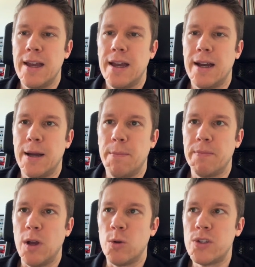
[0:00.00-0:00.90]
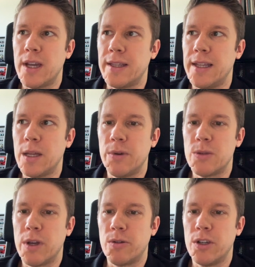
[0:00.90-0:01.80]
OCI Database
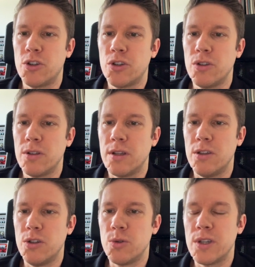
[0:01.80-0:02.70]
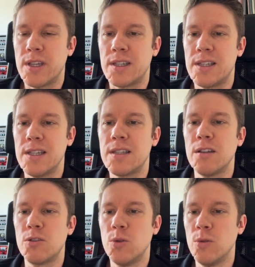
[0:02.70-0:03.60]
Migration uses
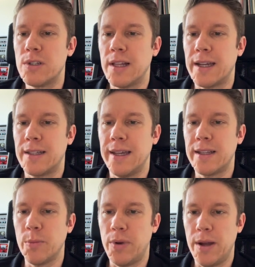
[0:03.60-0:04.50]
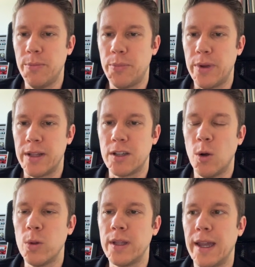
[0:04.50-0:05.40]
existing tools like Data Pump and
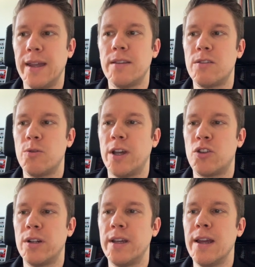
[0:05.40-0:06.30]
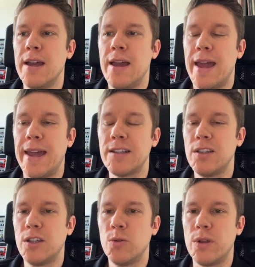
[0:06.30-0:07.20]
Golden Gate to actually
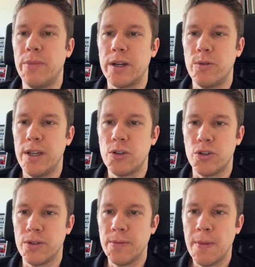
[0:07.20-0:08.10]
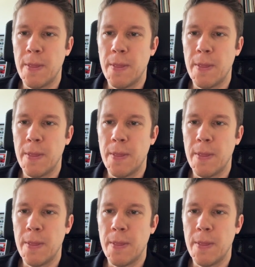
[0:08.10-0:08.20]
execute the migration.